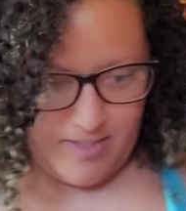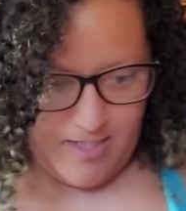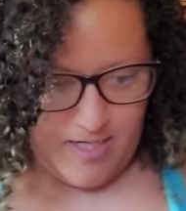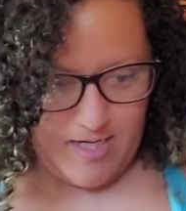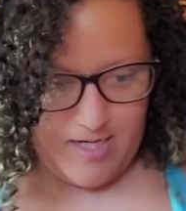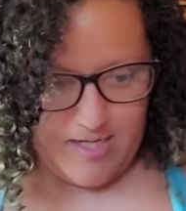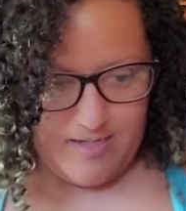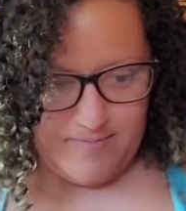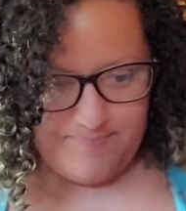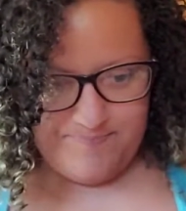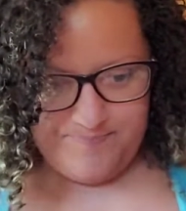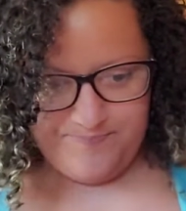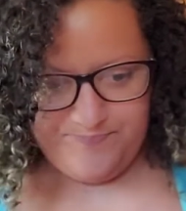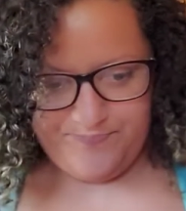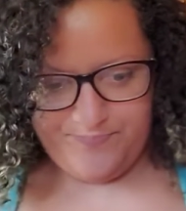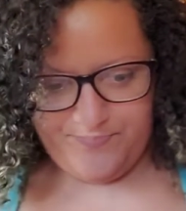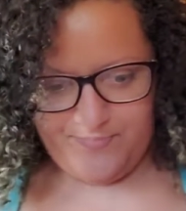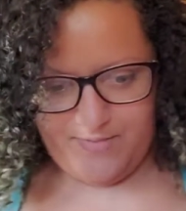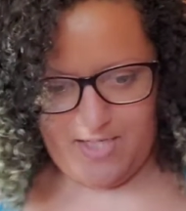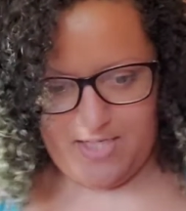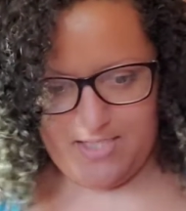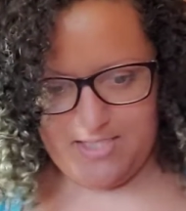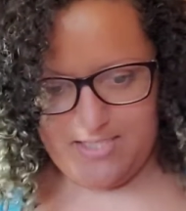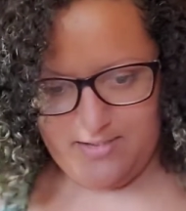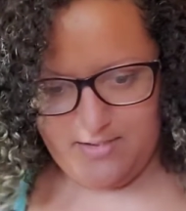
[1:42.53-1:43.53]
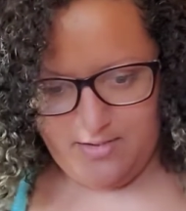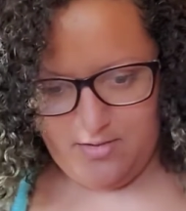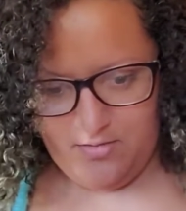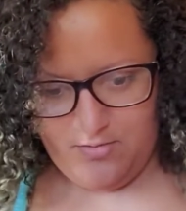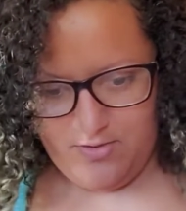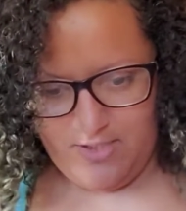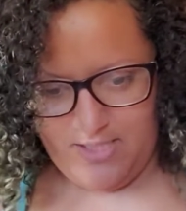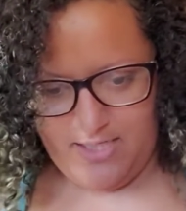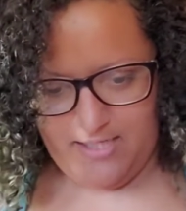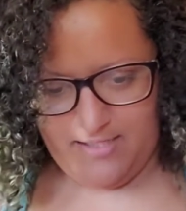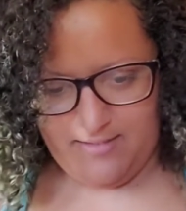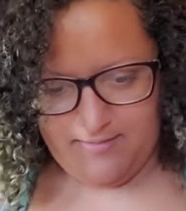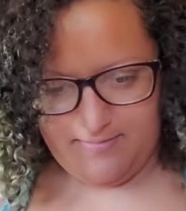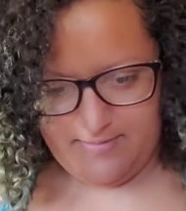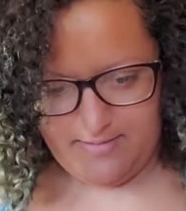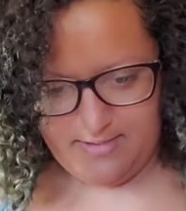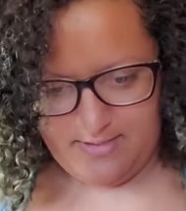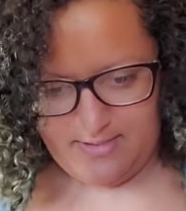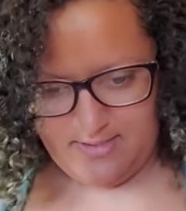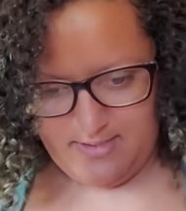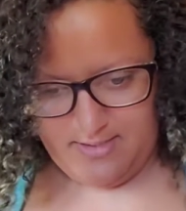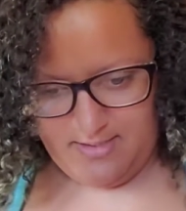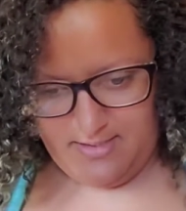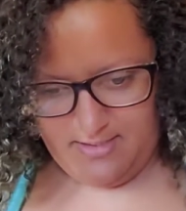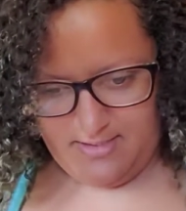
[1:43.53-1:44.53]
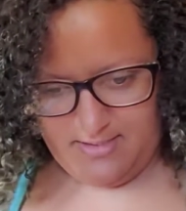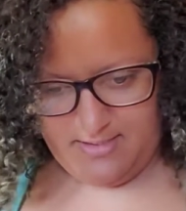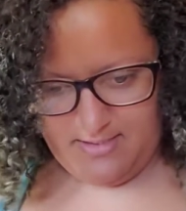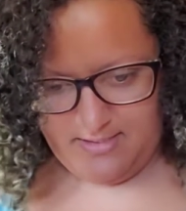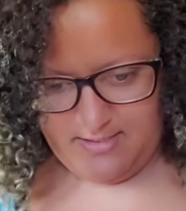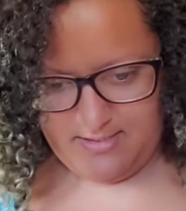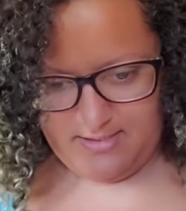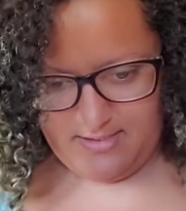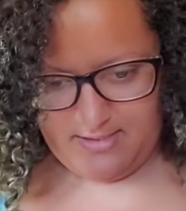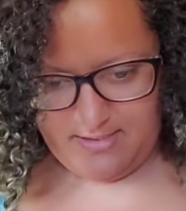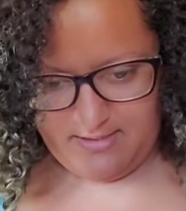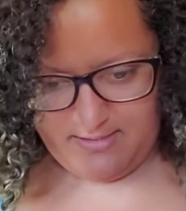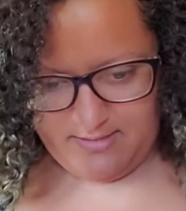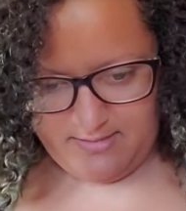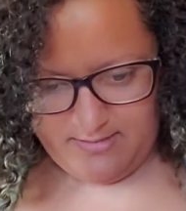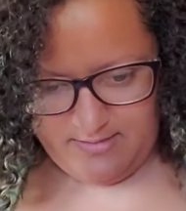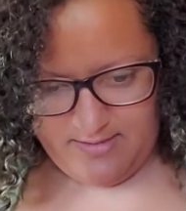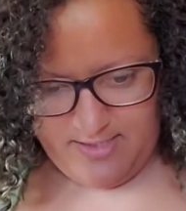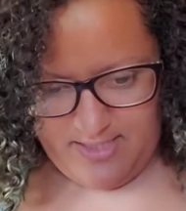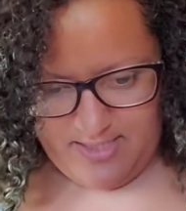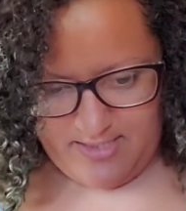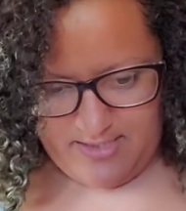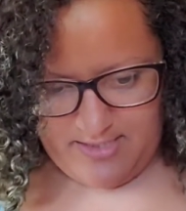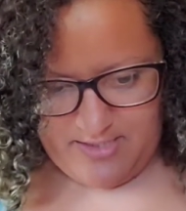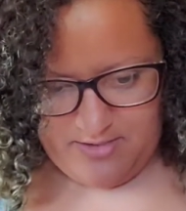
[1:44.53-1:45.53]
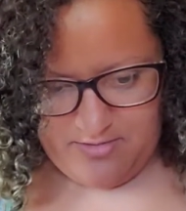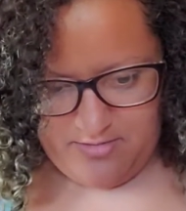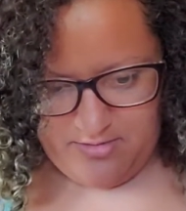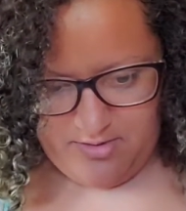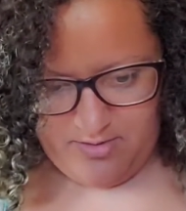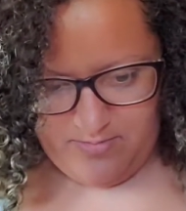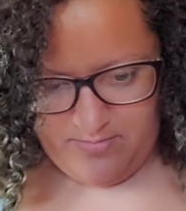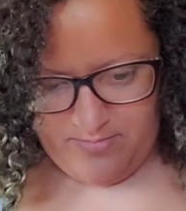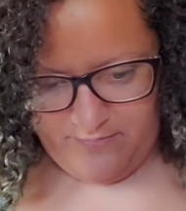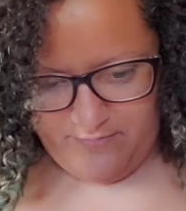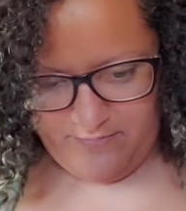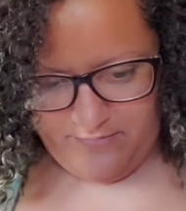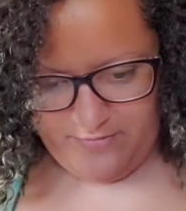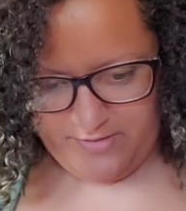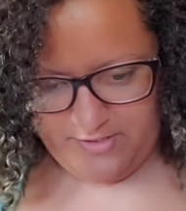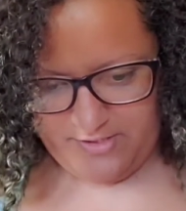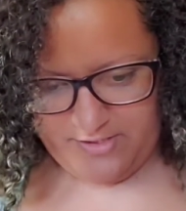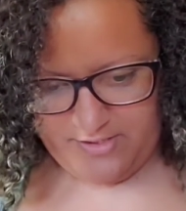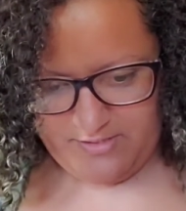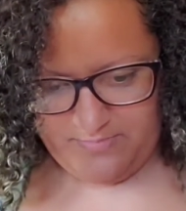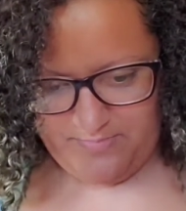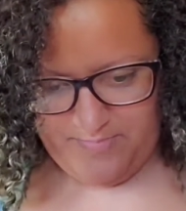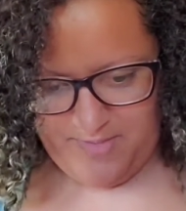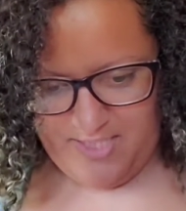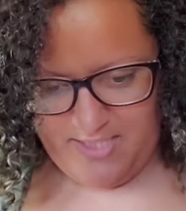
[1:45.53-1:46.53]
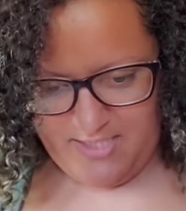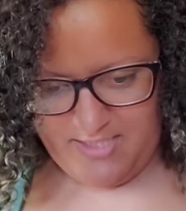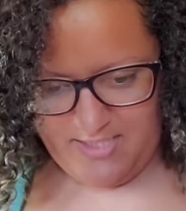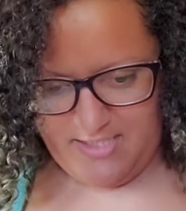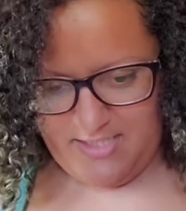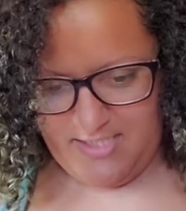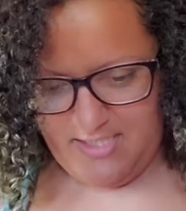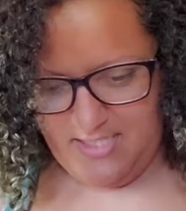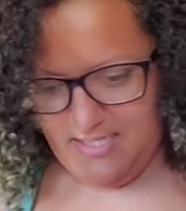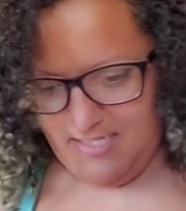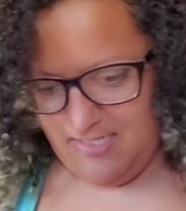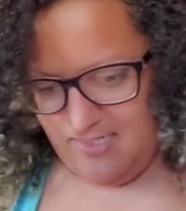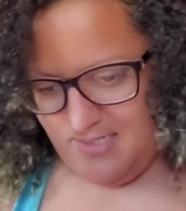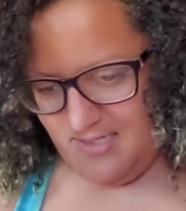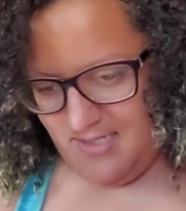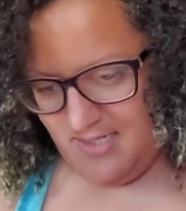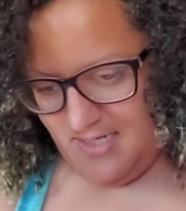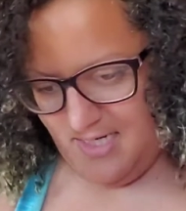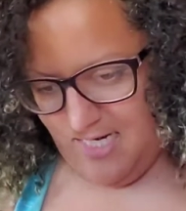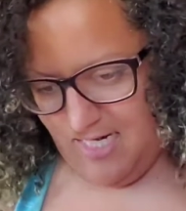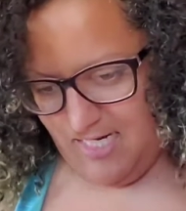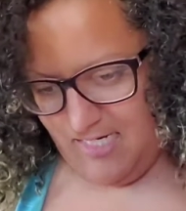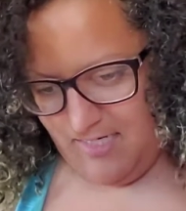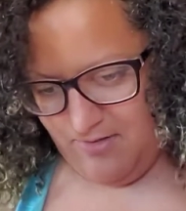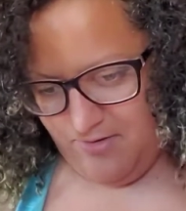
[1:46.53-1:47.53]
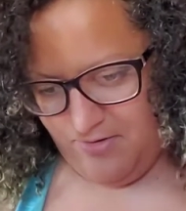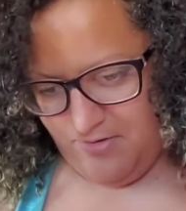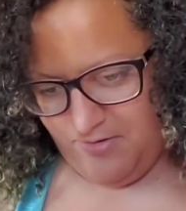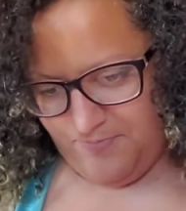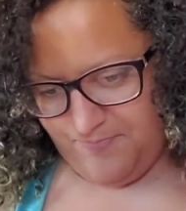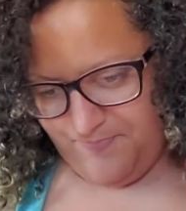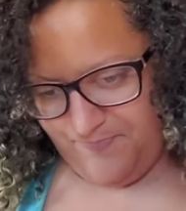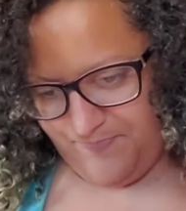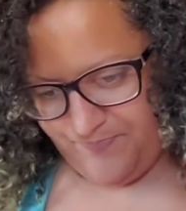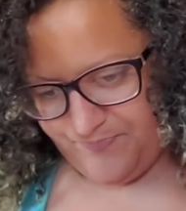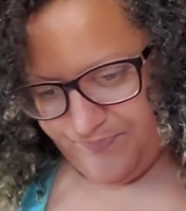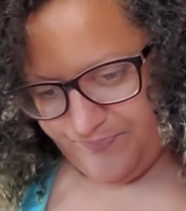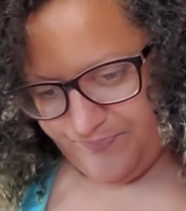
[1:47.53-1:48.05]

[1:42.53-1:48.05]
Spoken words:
guy. I didn't know that. Like, it was a lot of cucumber for just me to eat. Anywho,